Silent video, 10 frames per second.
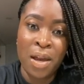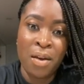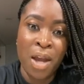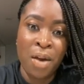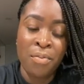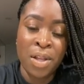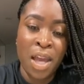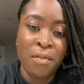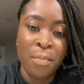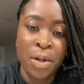I really
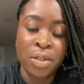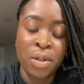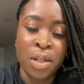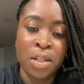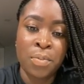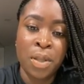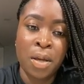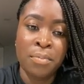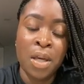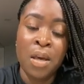have a personal connection with
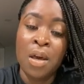them.